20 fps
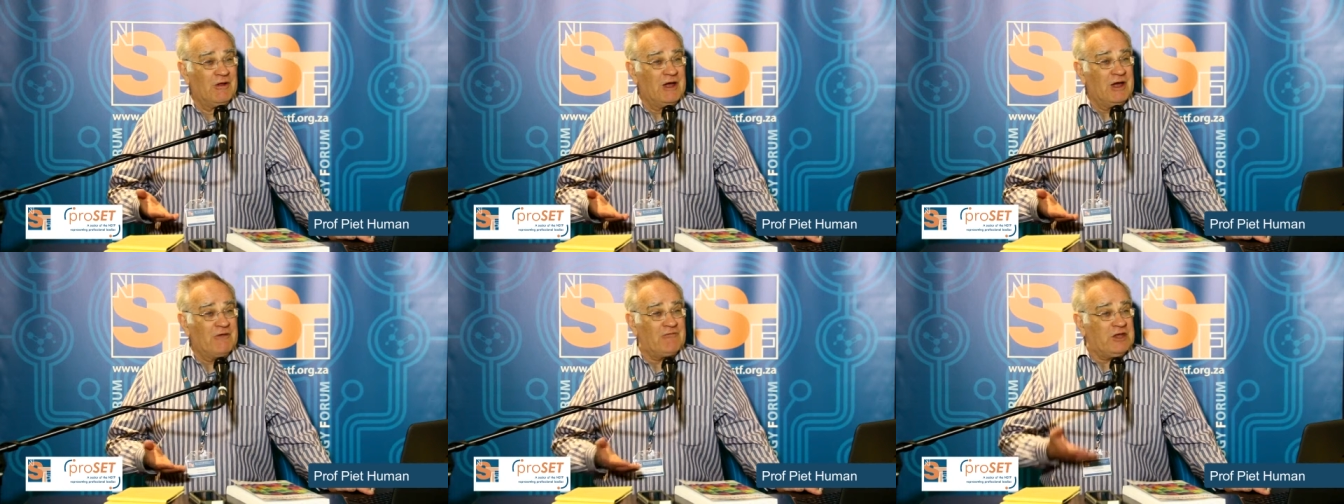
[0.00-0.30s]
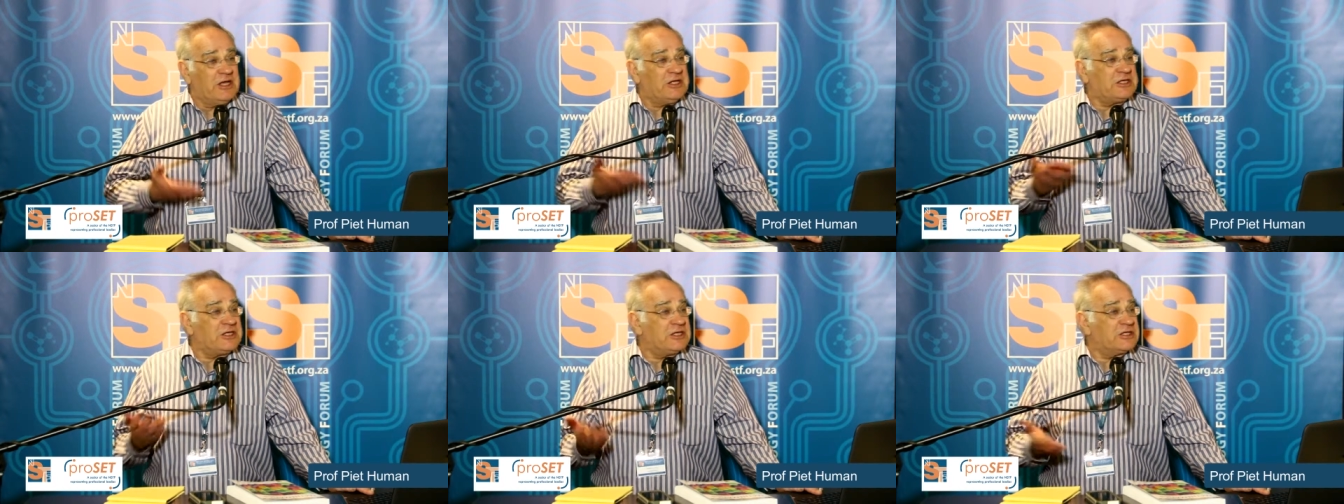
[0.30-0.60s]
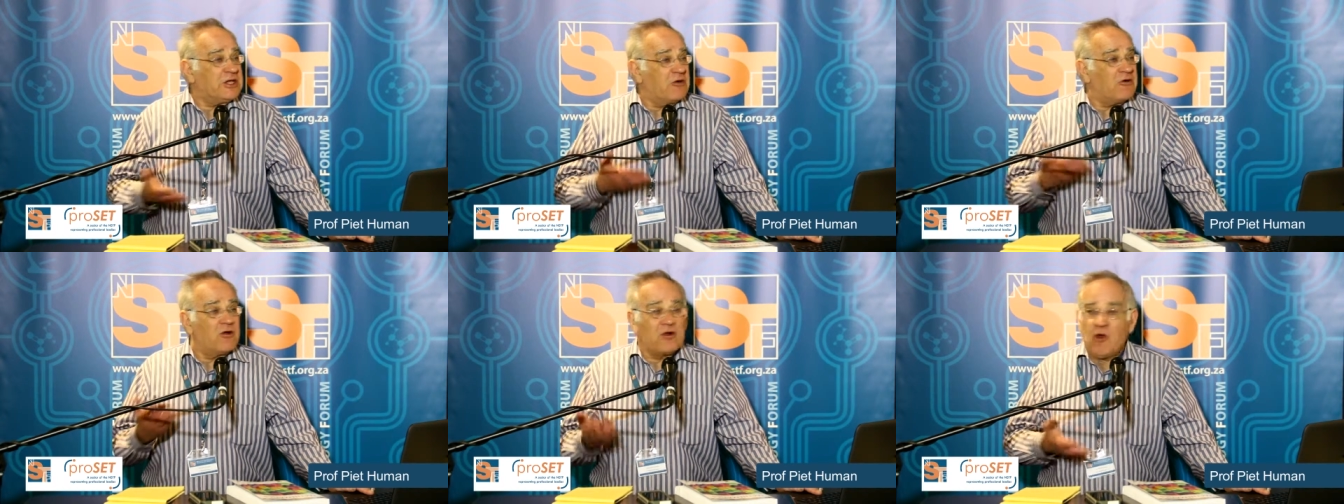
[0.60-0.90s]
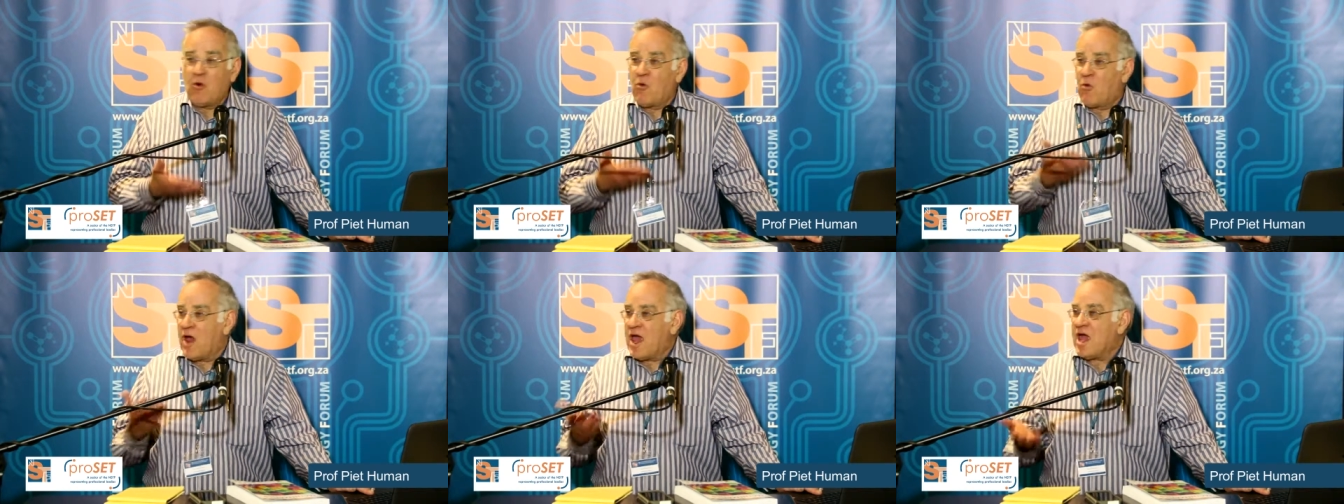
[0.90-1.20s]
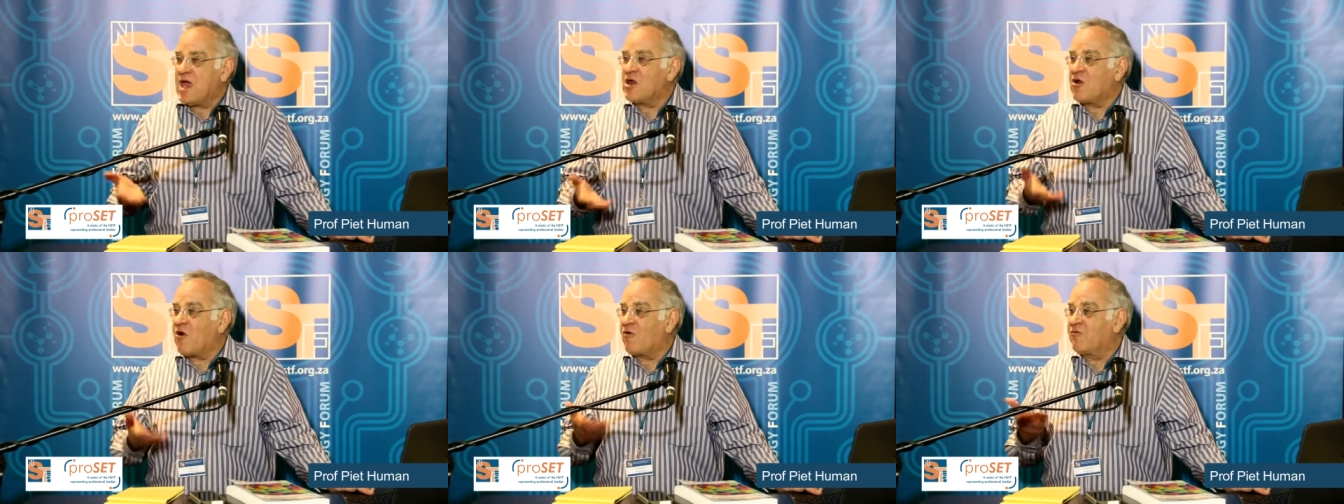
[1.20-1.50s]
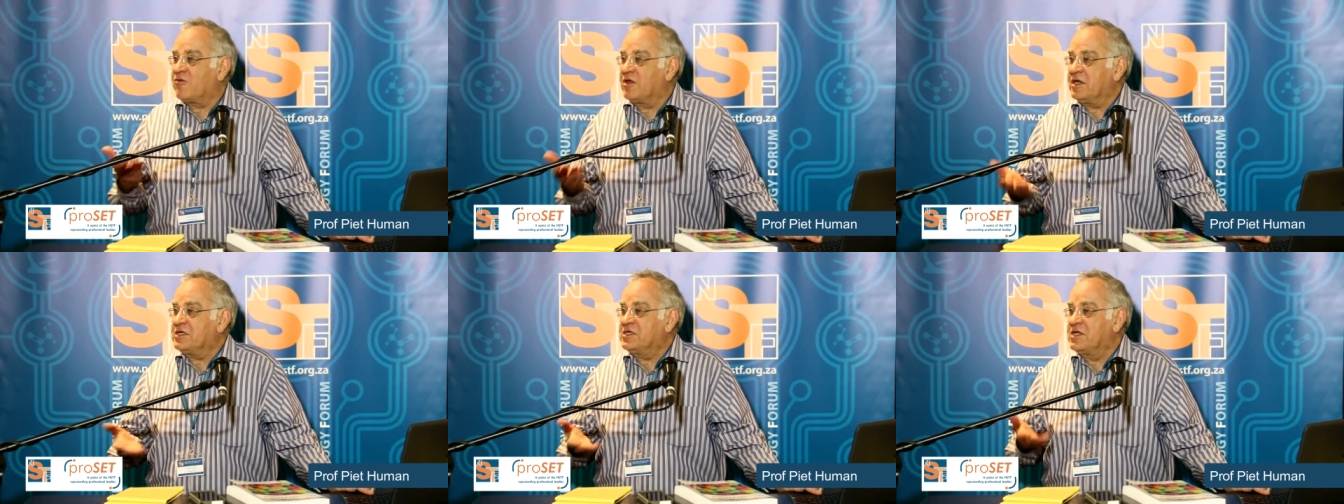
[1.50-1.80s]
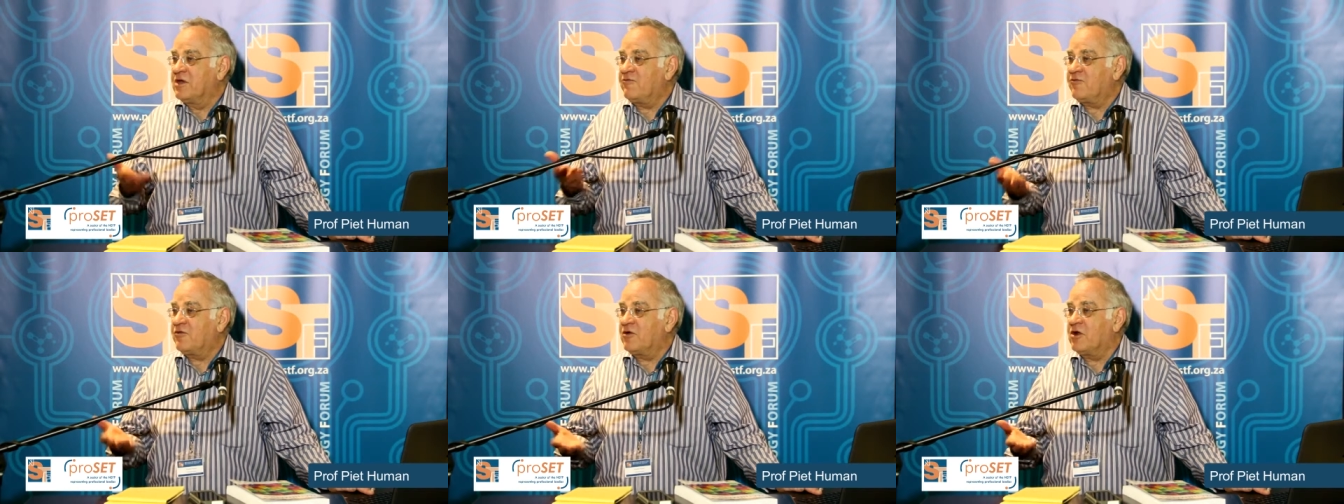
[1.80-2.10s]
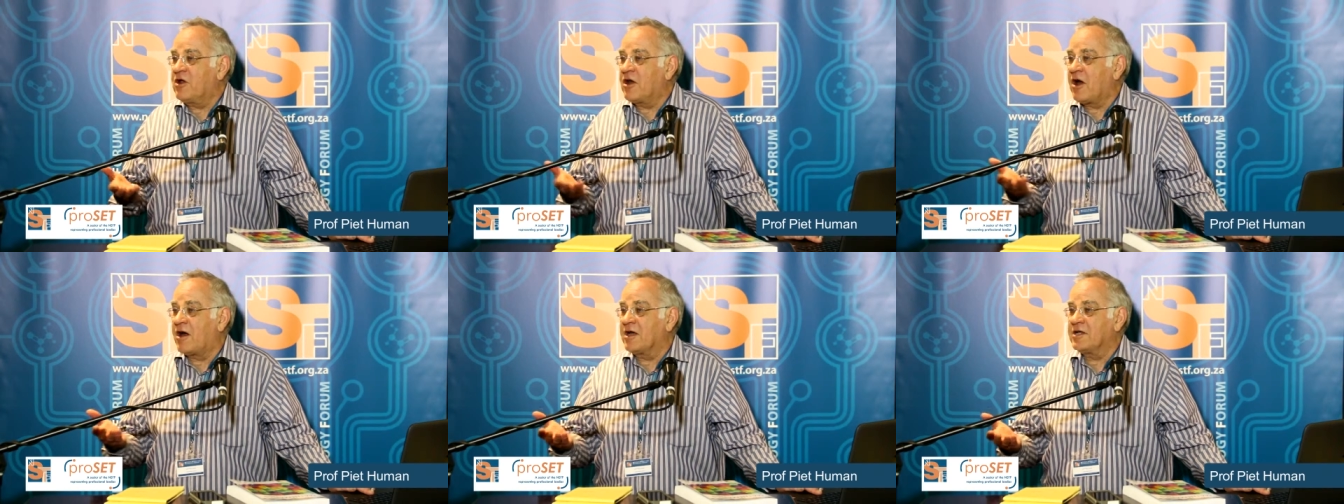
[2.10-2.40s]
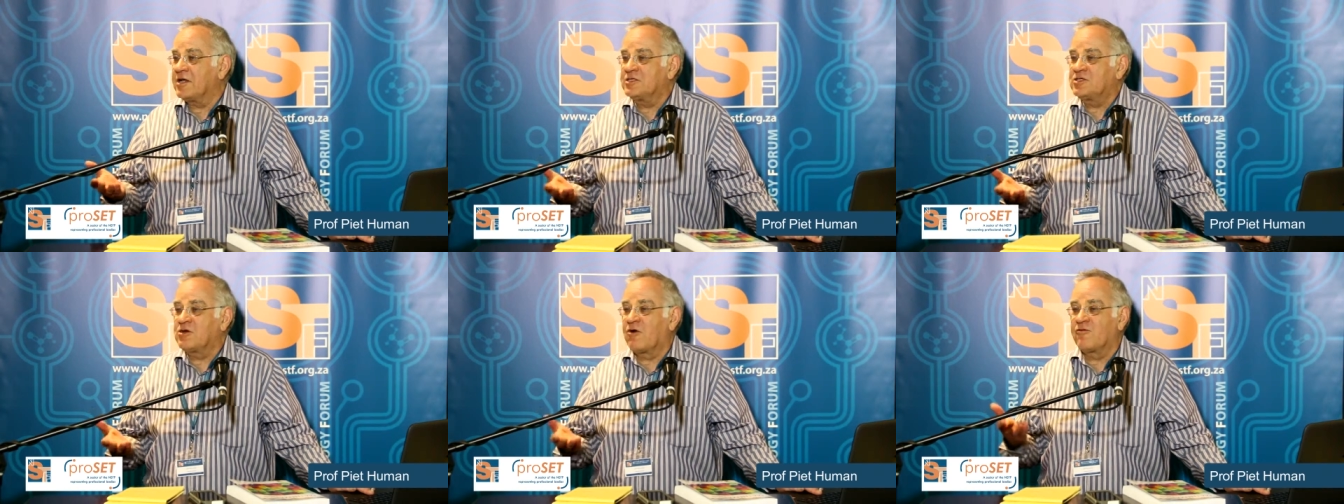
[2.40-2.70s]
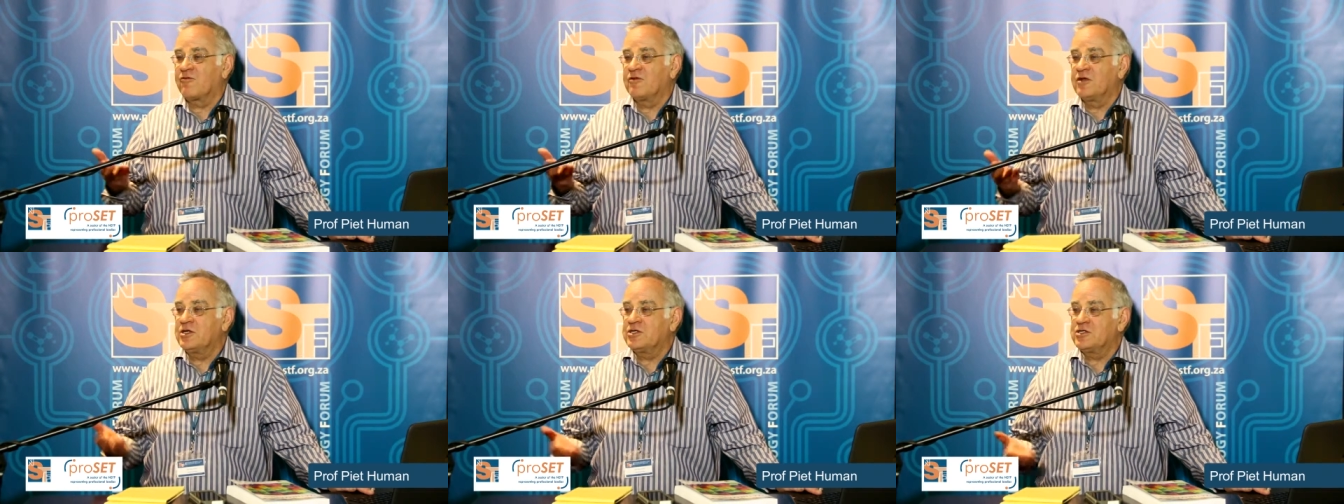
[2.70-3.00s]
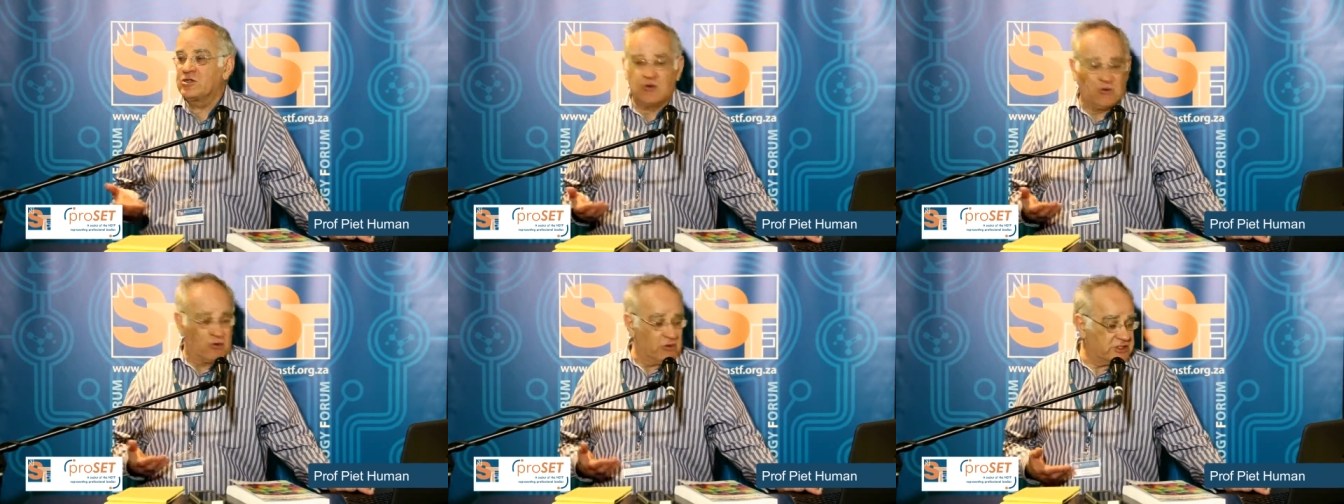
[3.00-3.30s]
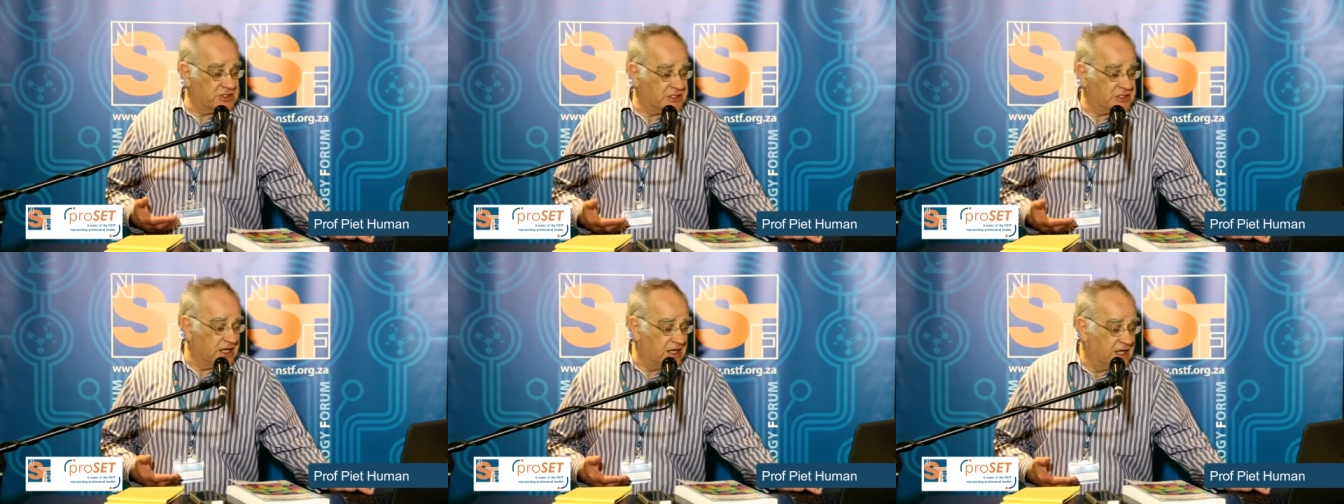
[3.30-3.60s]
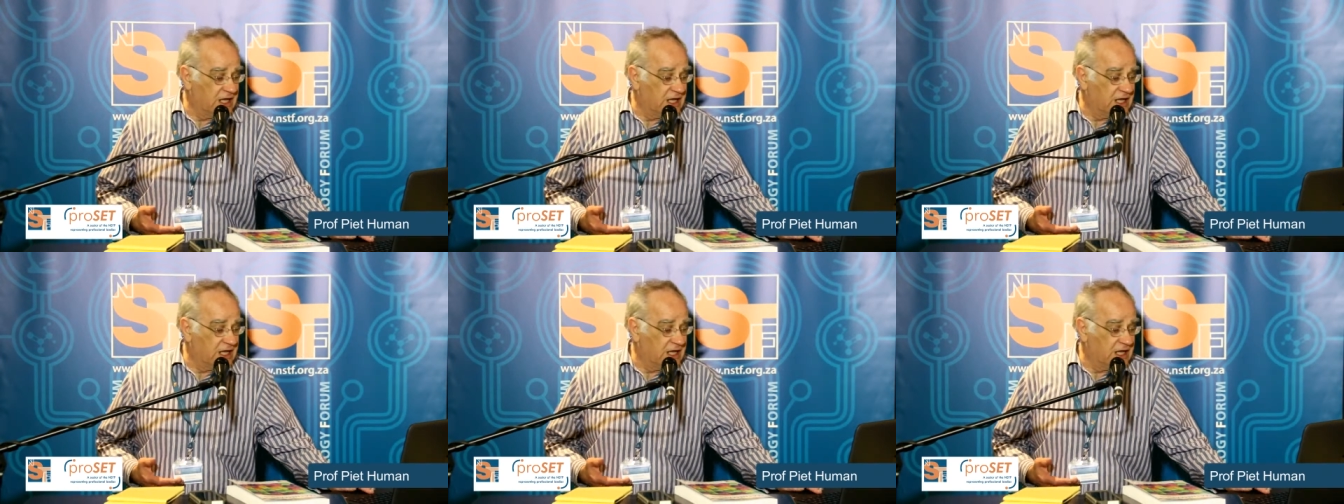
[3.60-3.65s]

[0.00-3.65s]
If teachers are not aware of these different kinds of discourse,